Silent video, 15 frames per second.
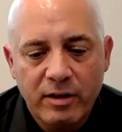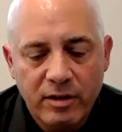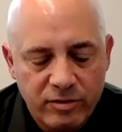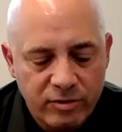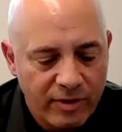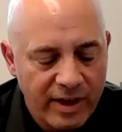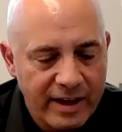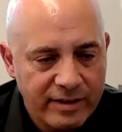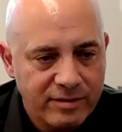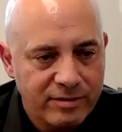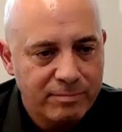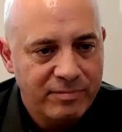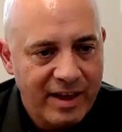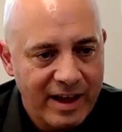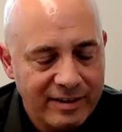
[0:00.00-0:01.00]
so that's
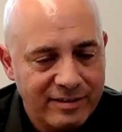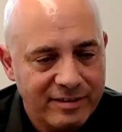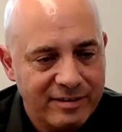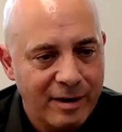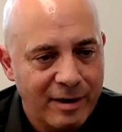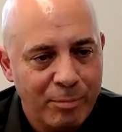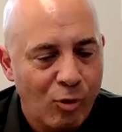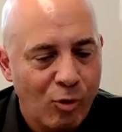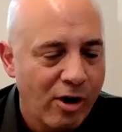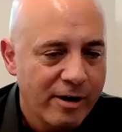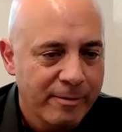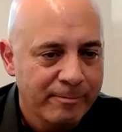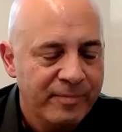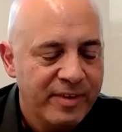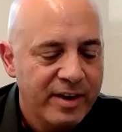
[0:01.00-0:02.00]
step
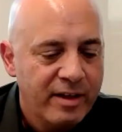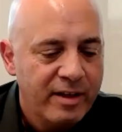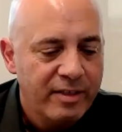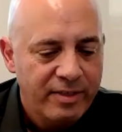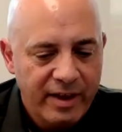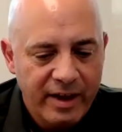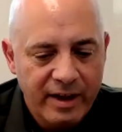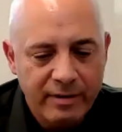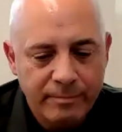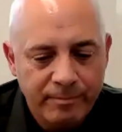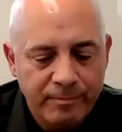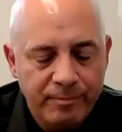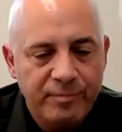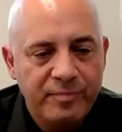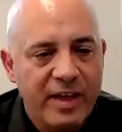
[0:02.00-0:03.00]
one. Then
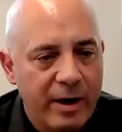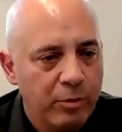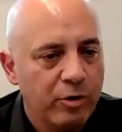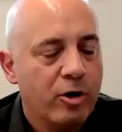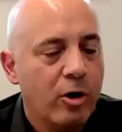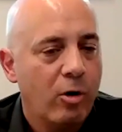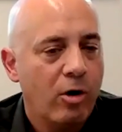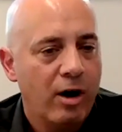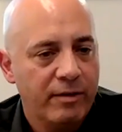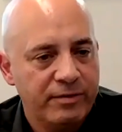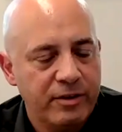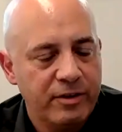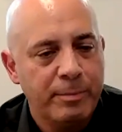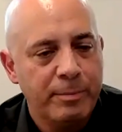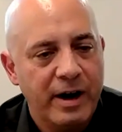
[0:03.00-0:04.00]
that will go off
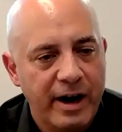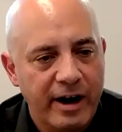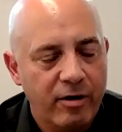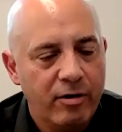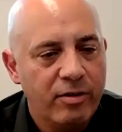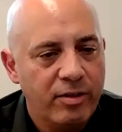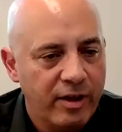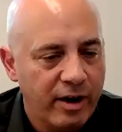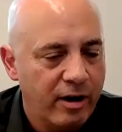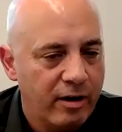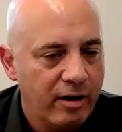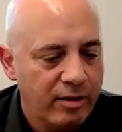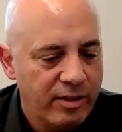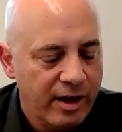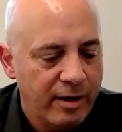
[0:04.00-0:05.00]
to the buyer.
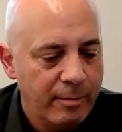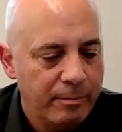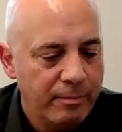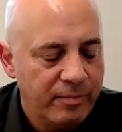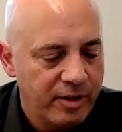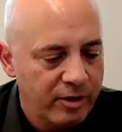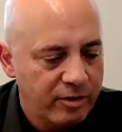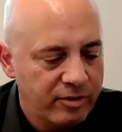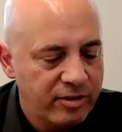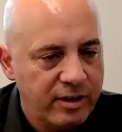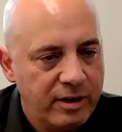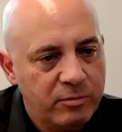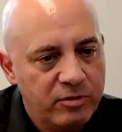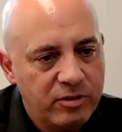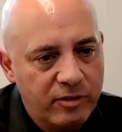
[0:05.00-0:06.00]
Their
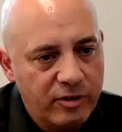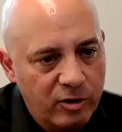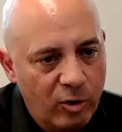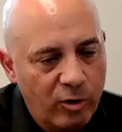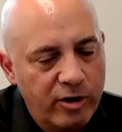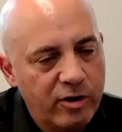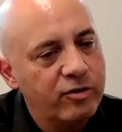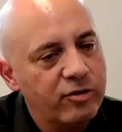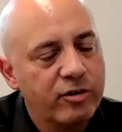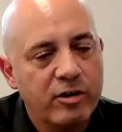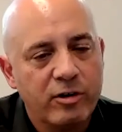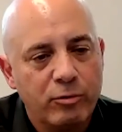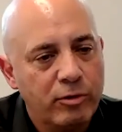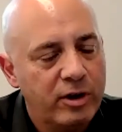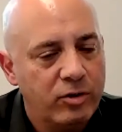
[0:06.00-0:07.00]
teams and their lawyers are going
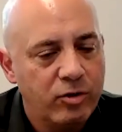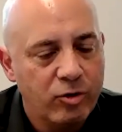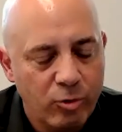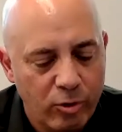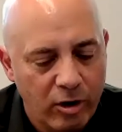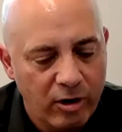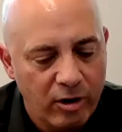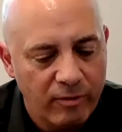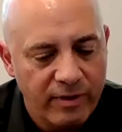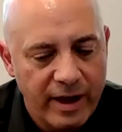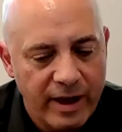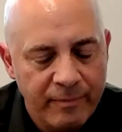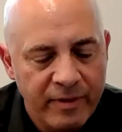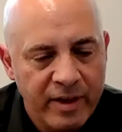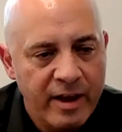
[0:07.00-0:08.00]
to read through all of
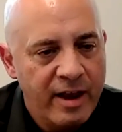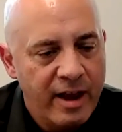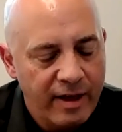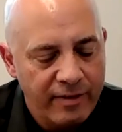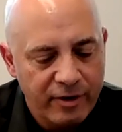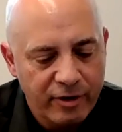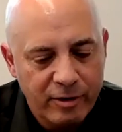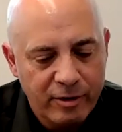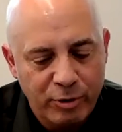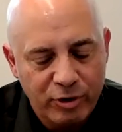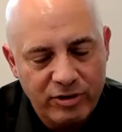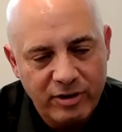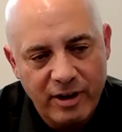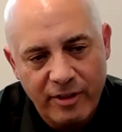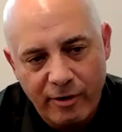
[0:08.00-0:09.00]
that, and they're going to
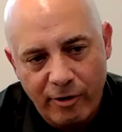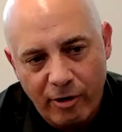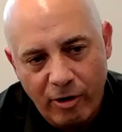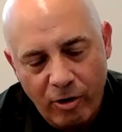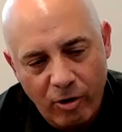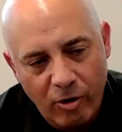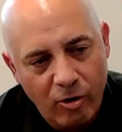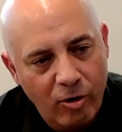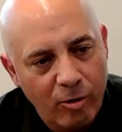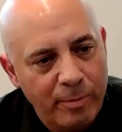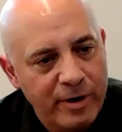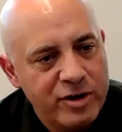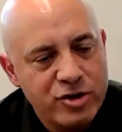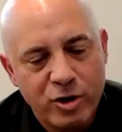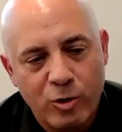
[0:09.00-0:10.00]
put together a whole
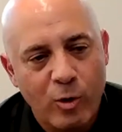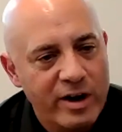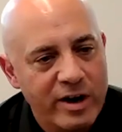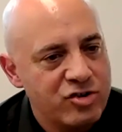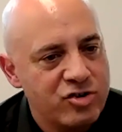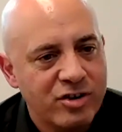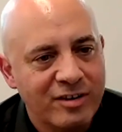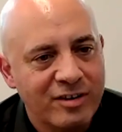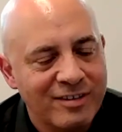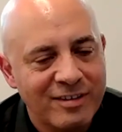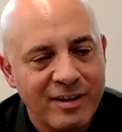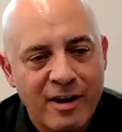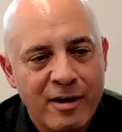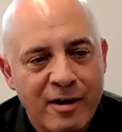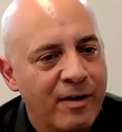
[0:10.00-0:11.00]
bunch of questions,
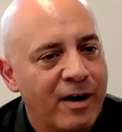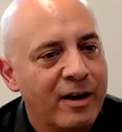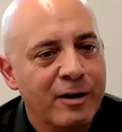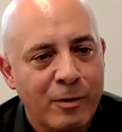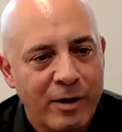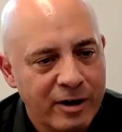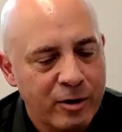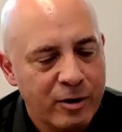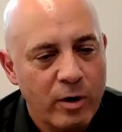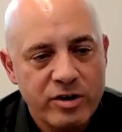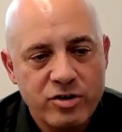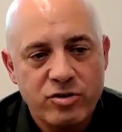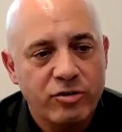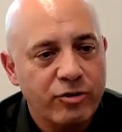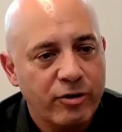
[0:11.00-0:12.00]
follow-on
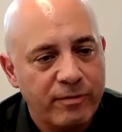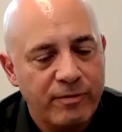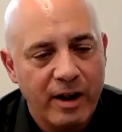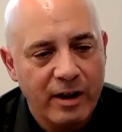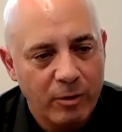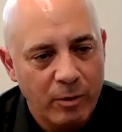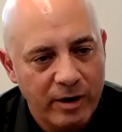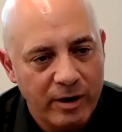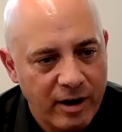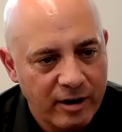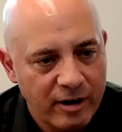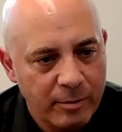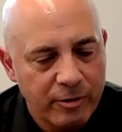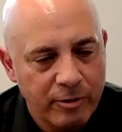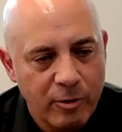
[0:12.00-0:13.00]
questions or follow-on
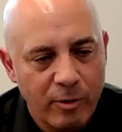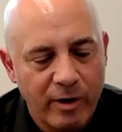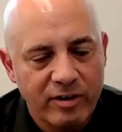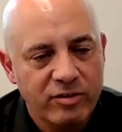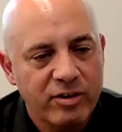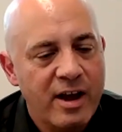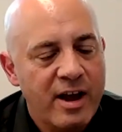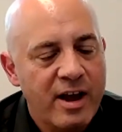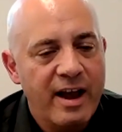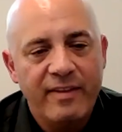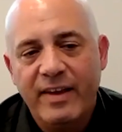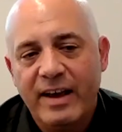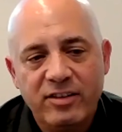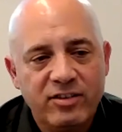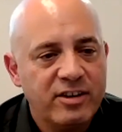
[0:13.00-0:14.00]
document requests.
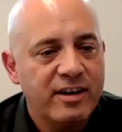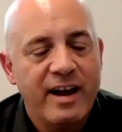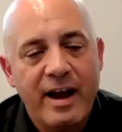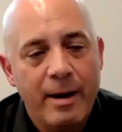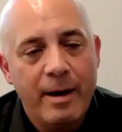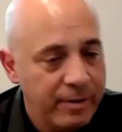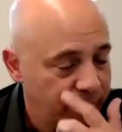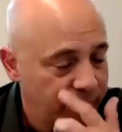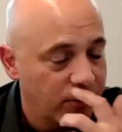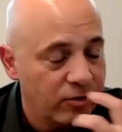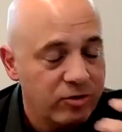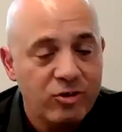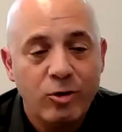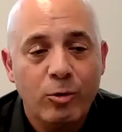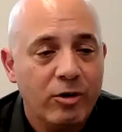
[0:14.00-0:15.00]
And that's going to happen
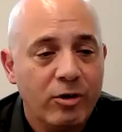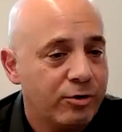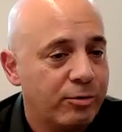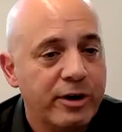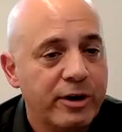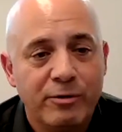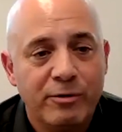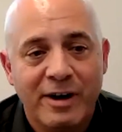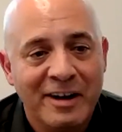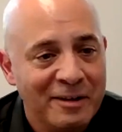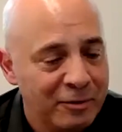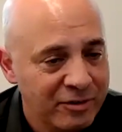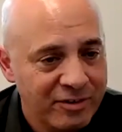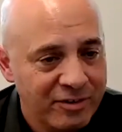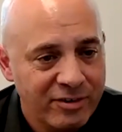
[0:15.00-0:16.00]
for 2 or 3
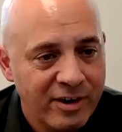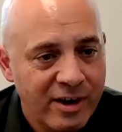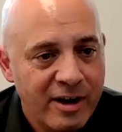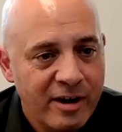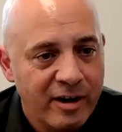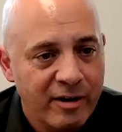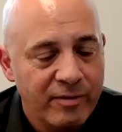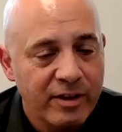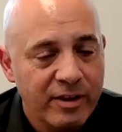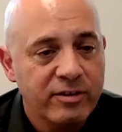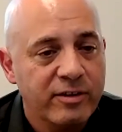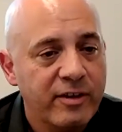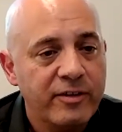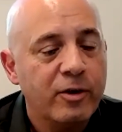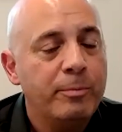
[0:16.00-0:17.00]
rounds of this.
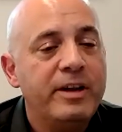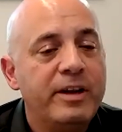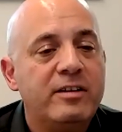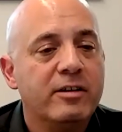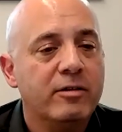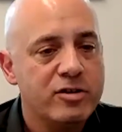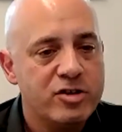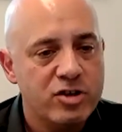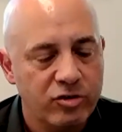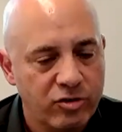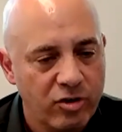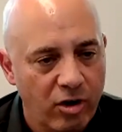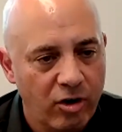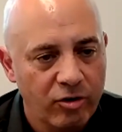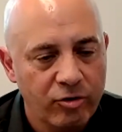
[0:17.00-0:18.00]
And then there'll be diligence
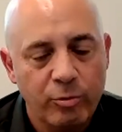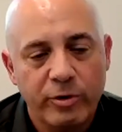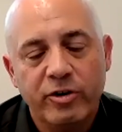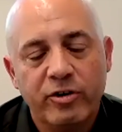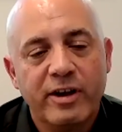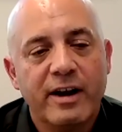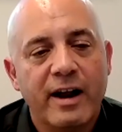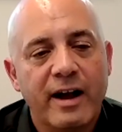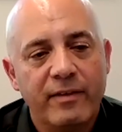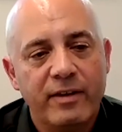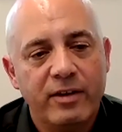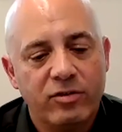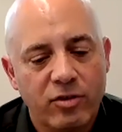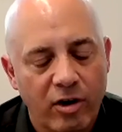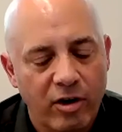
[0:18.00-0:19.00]
calls where you'll get on
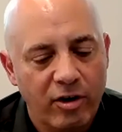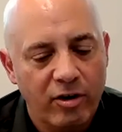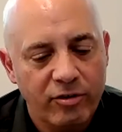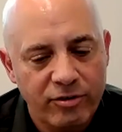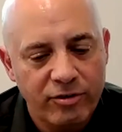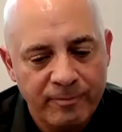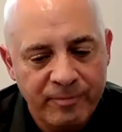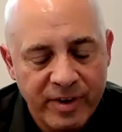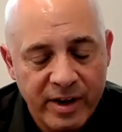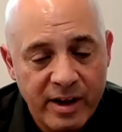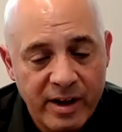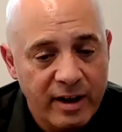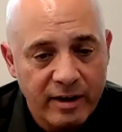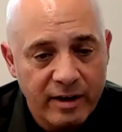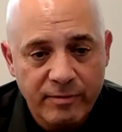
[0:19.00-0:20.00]
these calls,
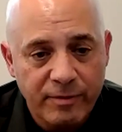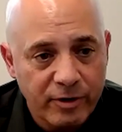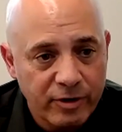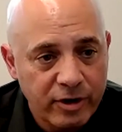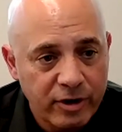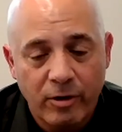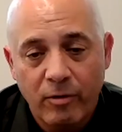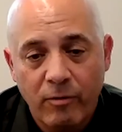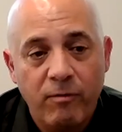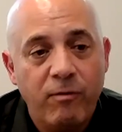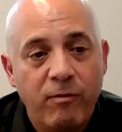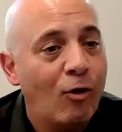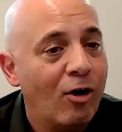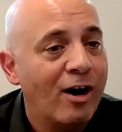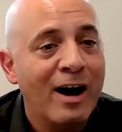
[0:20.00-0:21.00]
and for
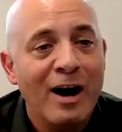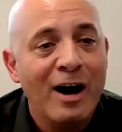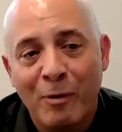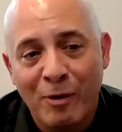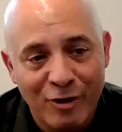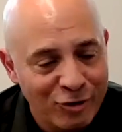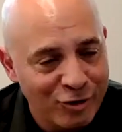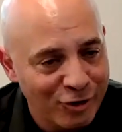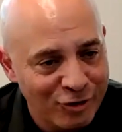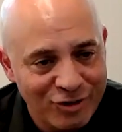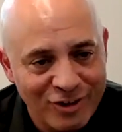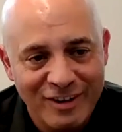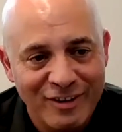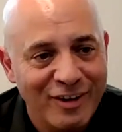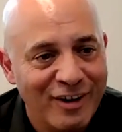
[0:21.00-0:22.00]
4 hours you're
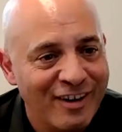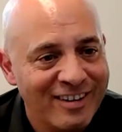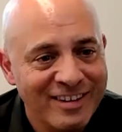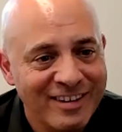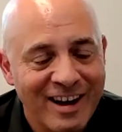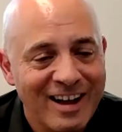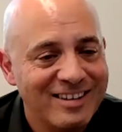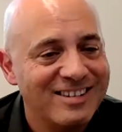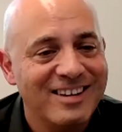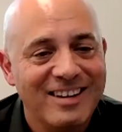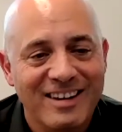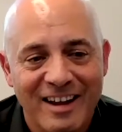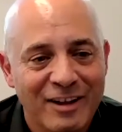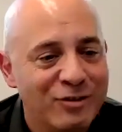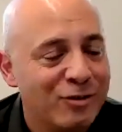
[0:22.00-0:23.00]
sitting there in the hot
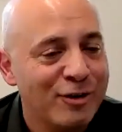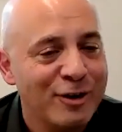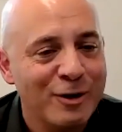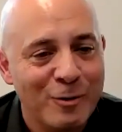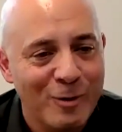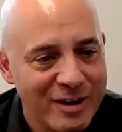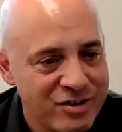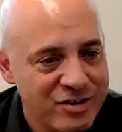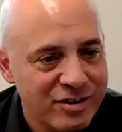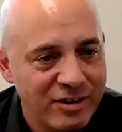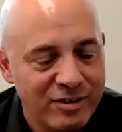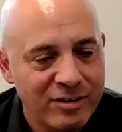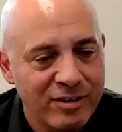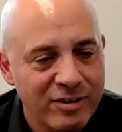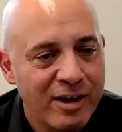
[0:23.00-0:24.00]
seat answering
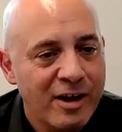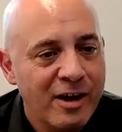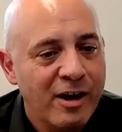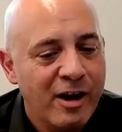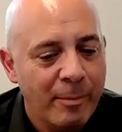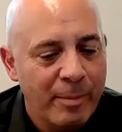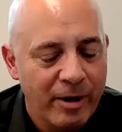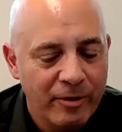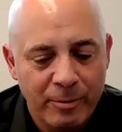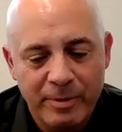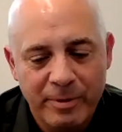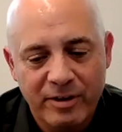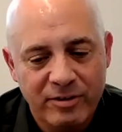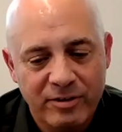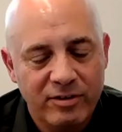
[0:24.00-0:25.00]
questions about the
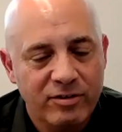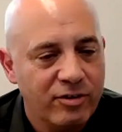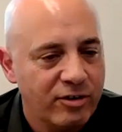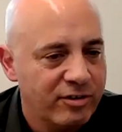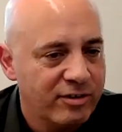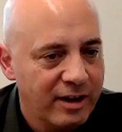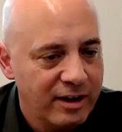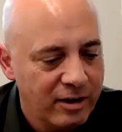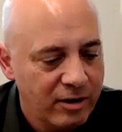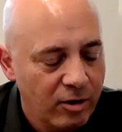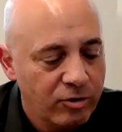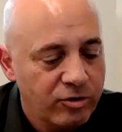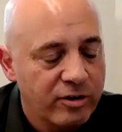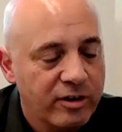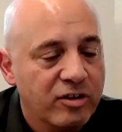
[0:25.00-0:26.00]
business or taking
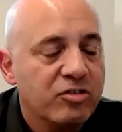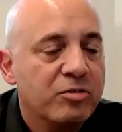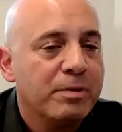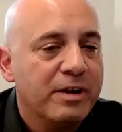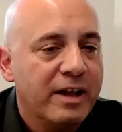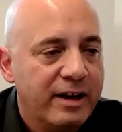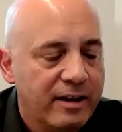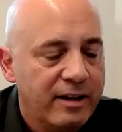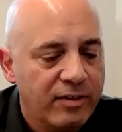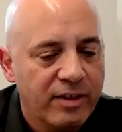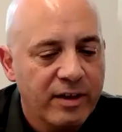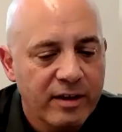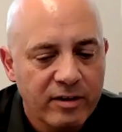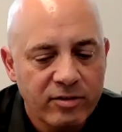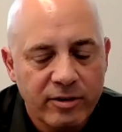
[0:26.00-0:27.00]
notes and explaining
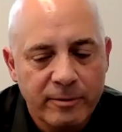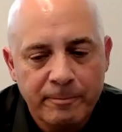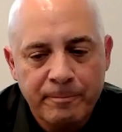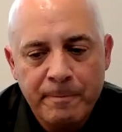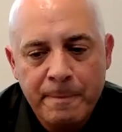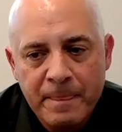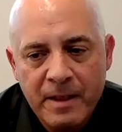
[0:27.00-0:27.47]
things. And